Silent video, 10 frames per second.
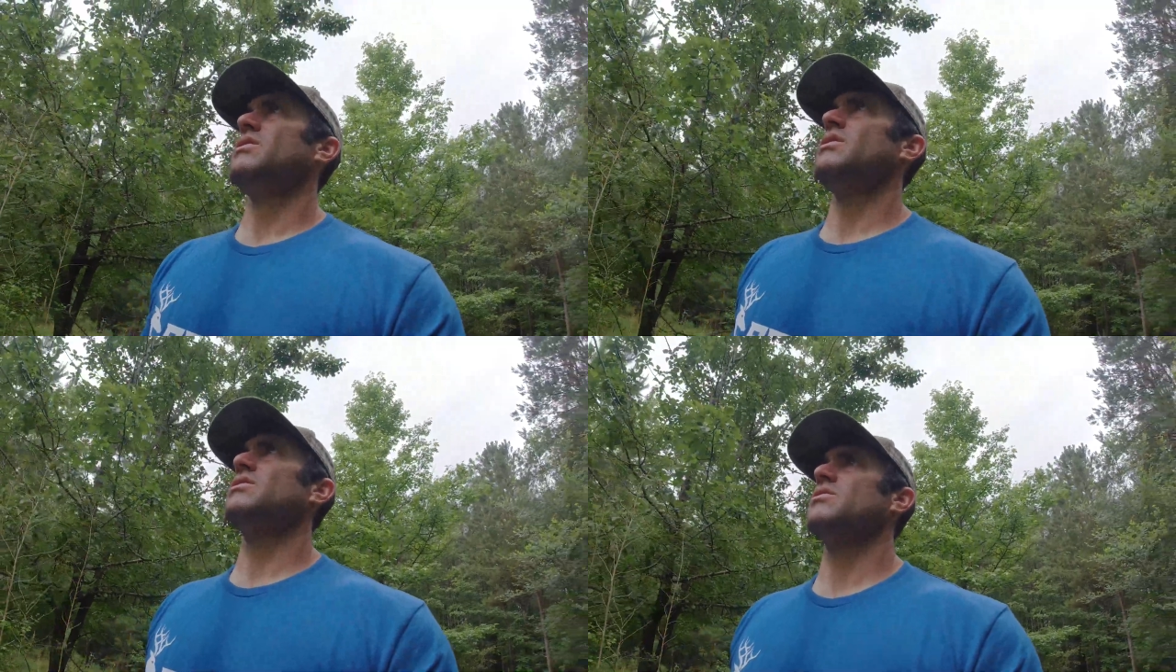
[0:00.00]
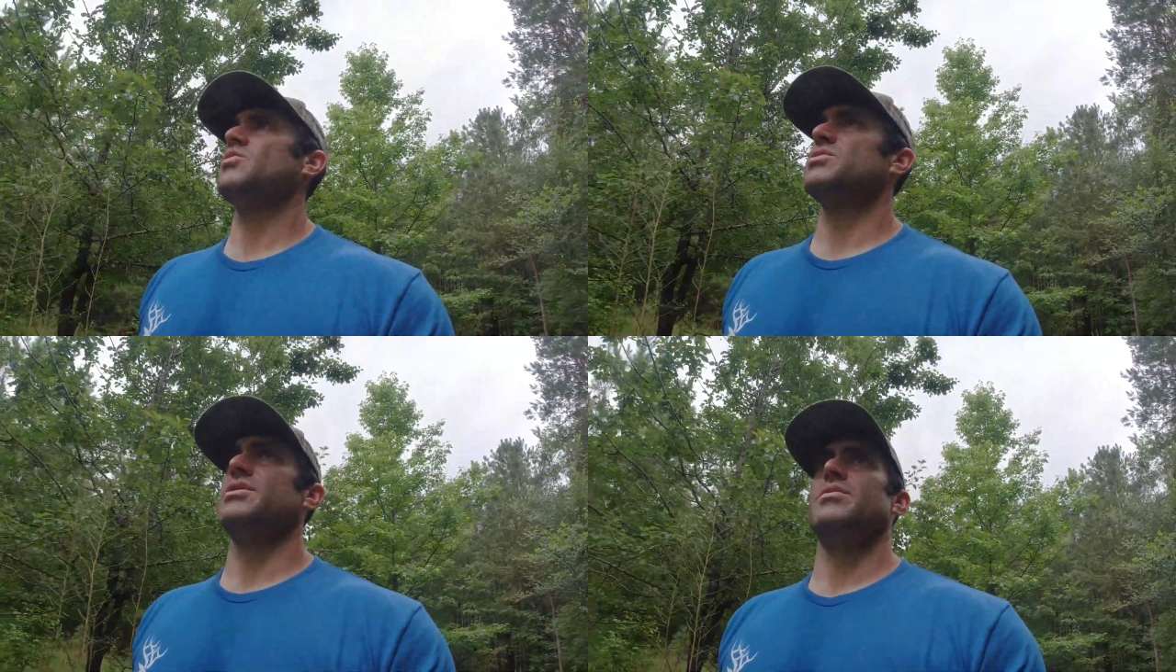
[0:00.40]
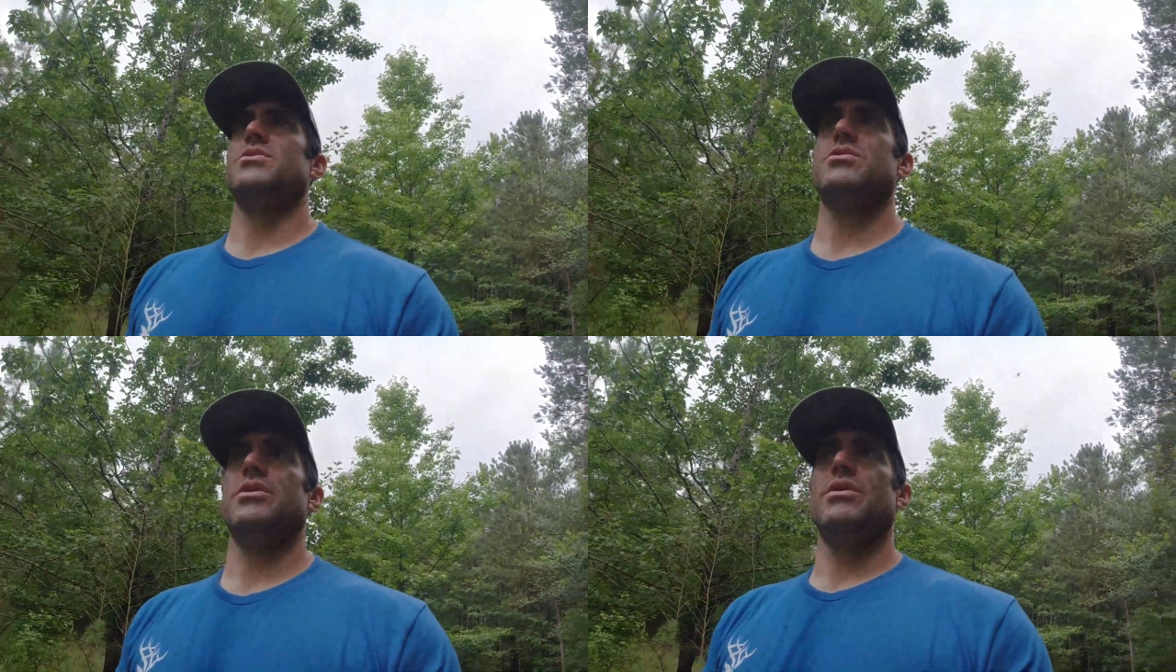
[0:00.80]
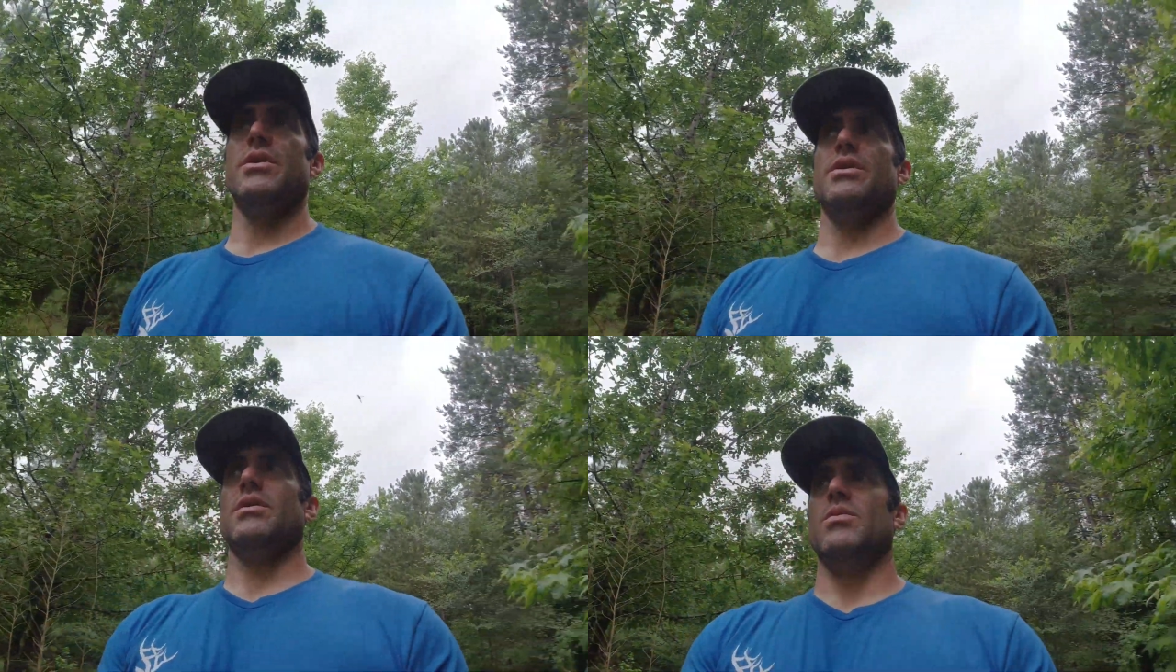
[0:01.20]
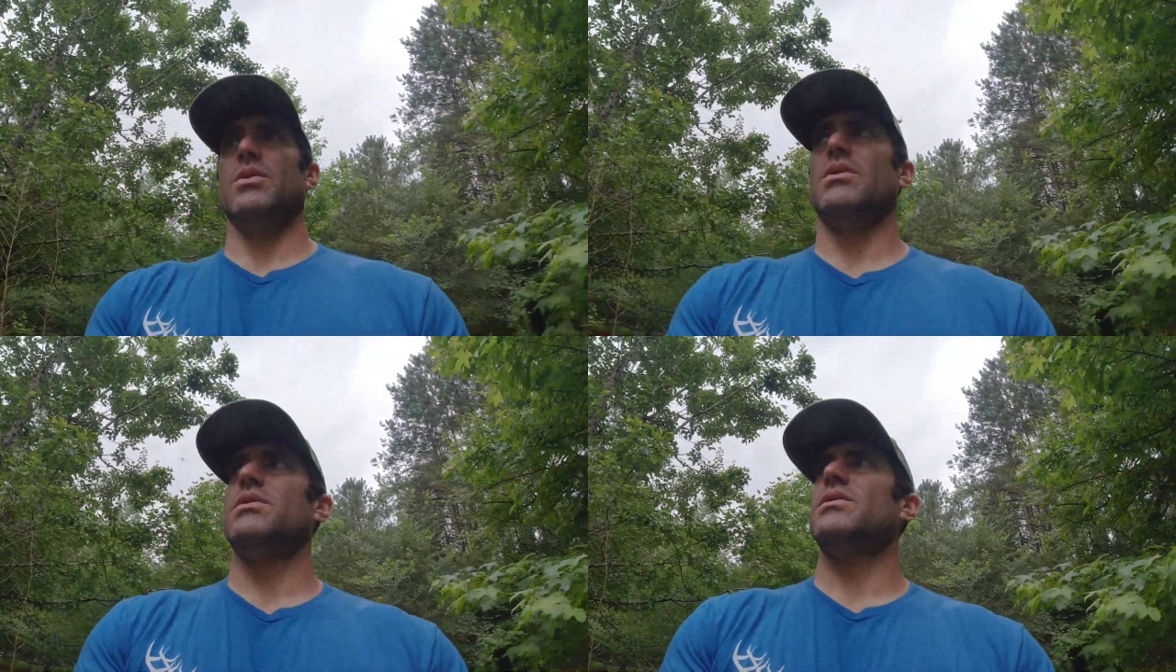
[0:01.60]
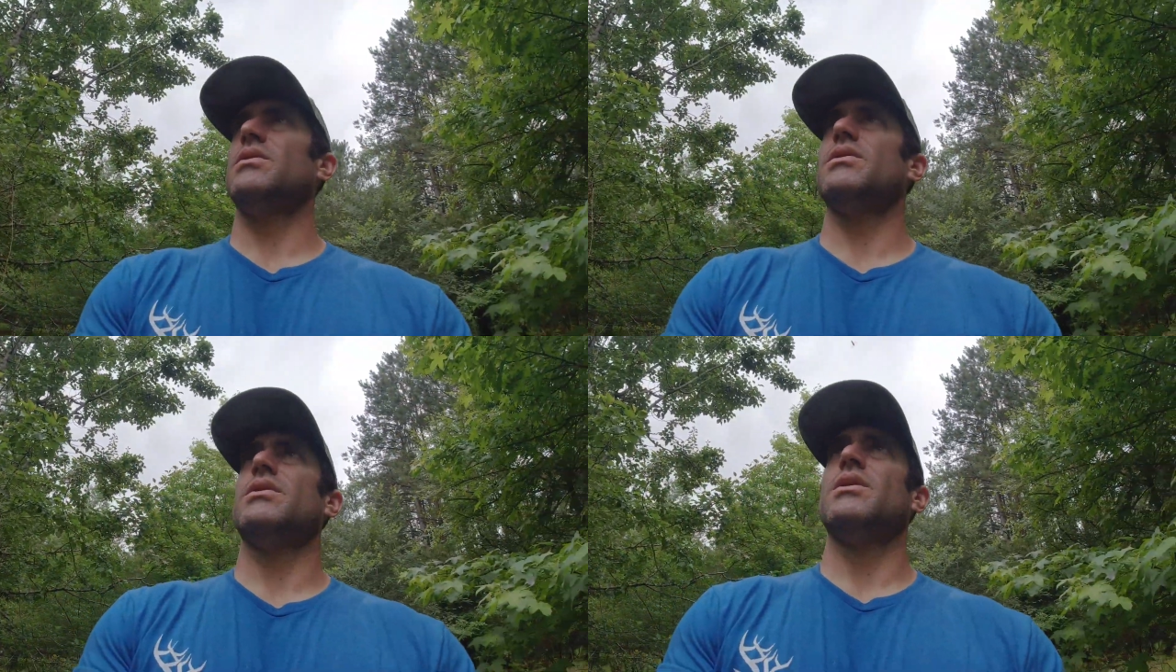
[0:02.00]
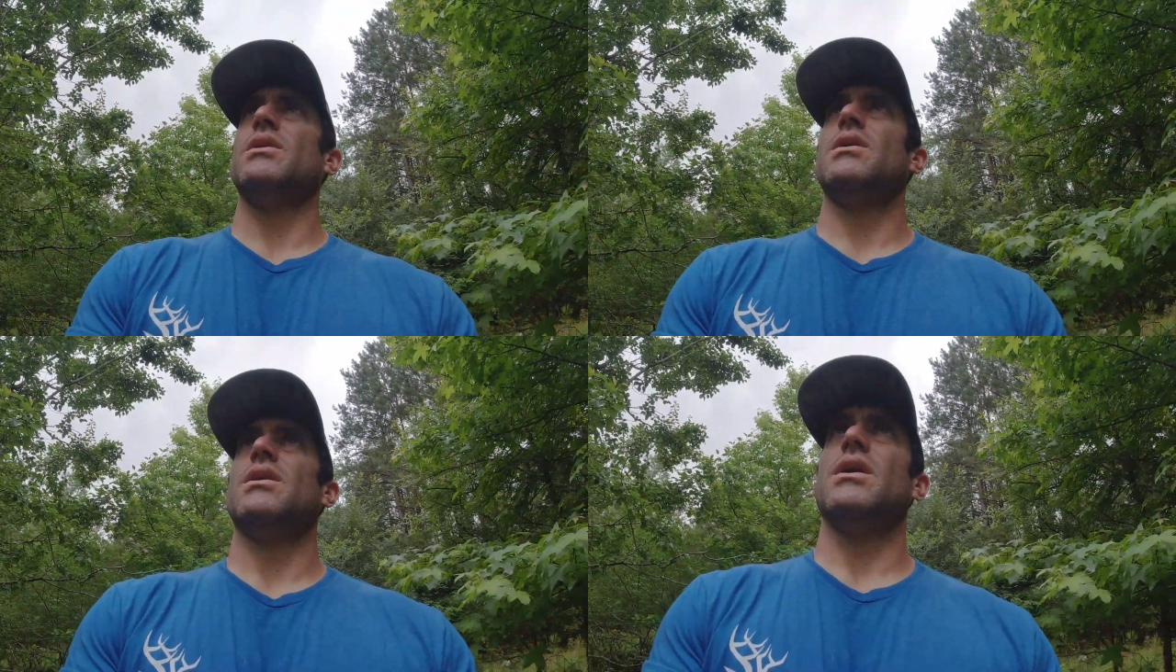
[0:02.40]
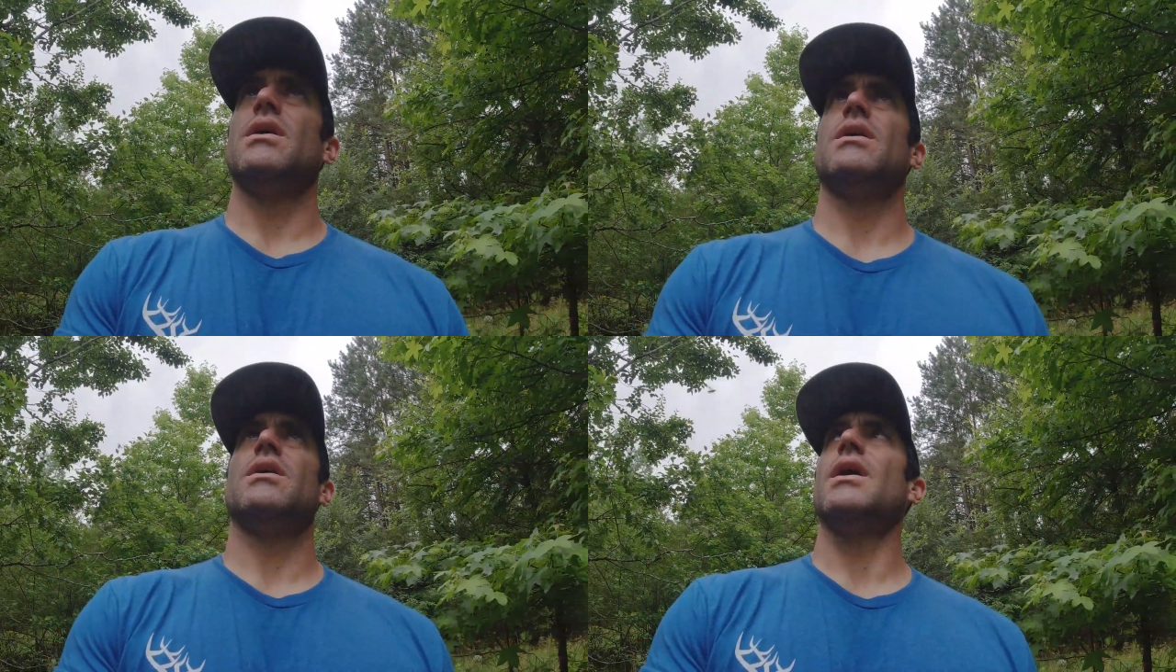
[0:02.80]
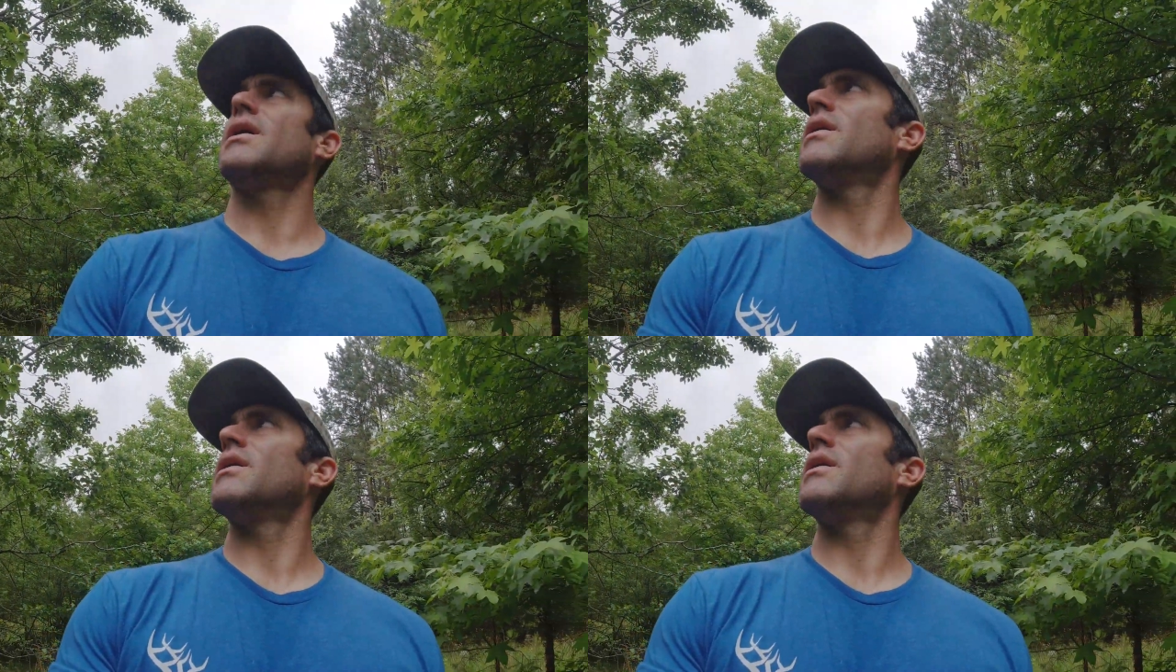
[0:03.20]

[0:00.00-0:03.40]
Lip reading: there's a persimmon tree right here, but I